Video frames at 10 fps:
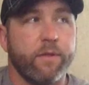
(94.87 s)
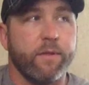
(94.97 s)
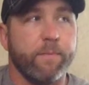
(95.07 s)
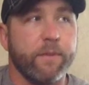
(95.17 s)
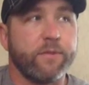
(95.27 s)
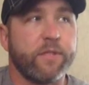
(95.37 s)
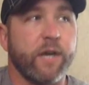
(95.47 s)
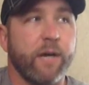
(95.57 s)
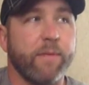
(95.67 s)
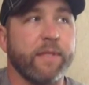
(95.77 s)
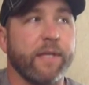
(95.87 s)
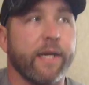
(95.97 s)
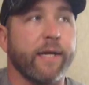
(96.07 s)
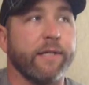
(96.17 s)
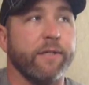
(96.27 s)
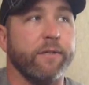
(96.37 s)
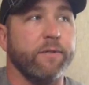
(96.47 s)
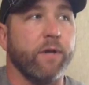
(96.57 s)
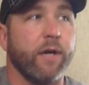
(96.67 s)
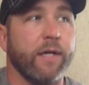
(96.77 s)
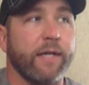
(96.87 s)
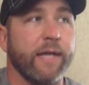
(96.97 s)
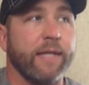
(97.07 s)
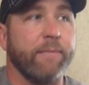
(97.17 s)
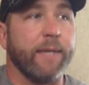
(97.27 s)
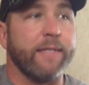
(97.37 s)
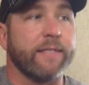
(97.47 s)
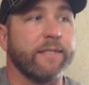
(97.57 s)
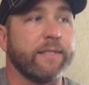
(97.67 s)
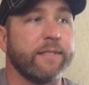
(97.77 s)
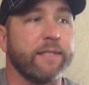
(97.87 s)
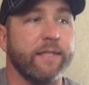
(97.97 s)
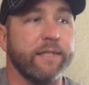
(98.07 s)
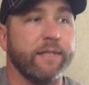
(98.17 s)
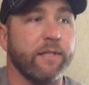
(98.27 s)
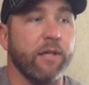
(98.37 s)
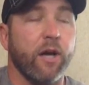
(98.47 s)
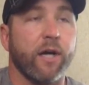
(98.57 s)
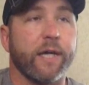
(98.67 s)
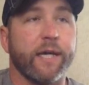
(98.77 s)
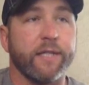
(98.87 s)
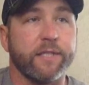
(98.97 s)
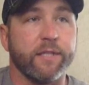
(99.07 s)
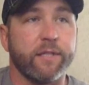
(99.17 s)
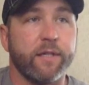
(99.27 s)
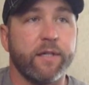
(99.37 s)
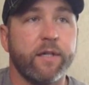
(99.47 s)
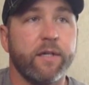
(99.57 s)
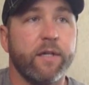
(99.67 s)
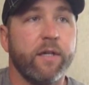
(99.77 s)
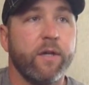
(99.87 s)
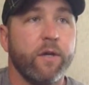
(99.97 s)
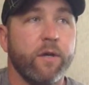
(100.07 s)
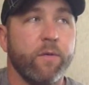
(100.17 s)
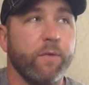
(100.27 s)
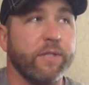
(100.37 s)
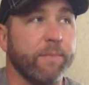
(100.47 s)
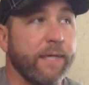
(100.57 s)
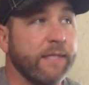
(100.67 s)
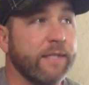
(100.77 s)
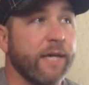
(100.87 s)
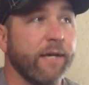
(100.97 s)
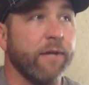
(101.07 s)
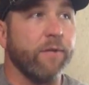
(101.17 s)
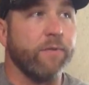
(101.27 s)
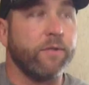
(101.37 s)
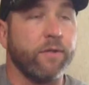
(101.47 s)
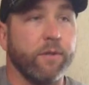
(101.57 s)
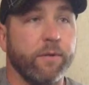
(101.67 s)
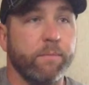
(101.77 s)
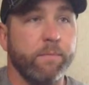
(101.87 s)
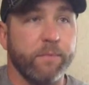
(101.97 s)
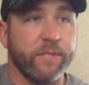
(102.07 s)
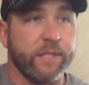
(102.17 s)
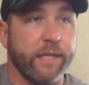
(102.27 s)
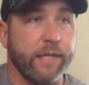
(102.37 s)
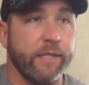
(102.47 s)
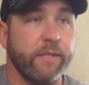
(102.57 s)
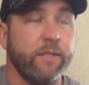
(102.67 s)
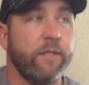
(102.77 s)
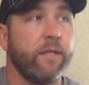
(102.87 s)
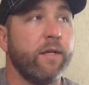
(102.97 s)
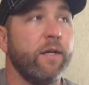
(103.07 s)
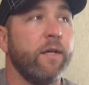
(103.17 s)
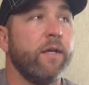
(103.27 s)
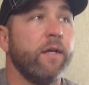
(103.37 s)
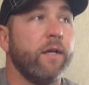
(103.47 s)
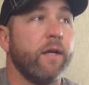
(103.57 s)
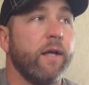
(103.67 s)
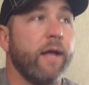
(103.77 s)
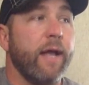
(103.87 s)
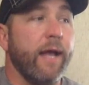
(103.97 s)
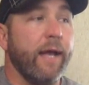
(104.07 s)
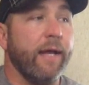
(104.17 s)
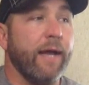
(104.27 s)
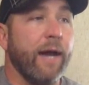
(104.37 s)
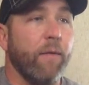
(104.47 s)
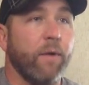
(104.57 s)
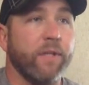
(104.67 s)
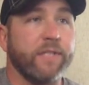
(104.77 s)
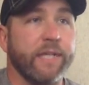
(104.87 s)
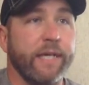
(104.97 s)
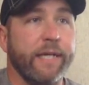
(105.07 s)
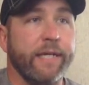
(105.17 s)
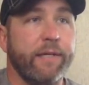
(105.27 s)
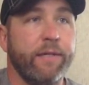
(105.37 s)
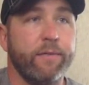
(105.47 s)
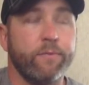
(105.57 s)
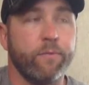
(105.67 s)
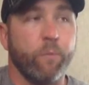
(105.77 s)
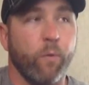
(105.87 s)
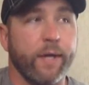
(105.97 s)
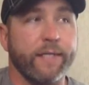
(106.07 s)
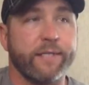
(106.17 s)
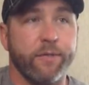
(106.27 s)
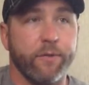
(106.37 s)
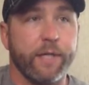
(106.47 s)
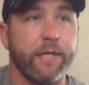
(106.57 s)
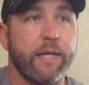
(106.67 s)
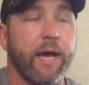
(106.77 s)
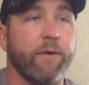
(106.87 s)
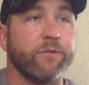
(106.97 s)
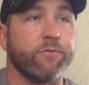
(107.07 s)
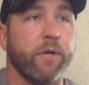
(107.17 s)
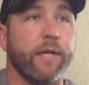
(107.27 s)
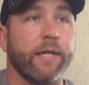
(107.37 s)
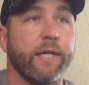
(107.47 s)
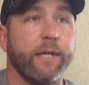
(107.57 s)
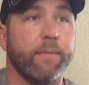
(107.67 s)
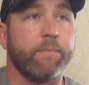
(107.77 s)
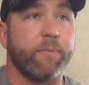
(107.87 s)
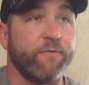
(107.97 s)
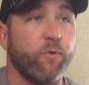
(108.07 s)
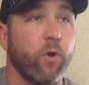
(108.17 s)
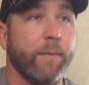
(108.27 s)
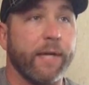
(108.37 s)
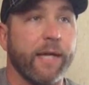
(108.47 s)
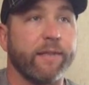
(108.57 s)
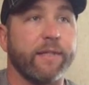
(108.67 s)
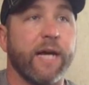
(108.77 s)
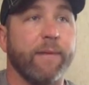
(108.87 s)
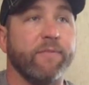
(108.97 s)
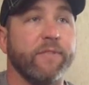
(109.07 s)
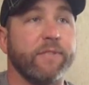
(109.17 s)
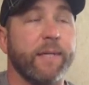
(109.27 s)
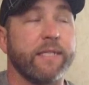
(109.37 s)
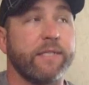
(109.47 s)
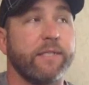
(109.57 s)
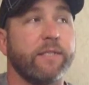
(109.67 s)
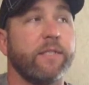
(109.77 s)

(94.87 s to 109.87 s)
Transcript: The most common thing I do on a daily basis is logging a chiller, which means I go to the machine and I want to see what it's doing, how it's running, and performing at the time of inspection.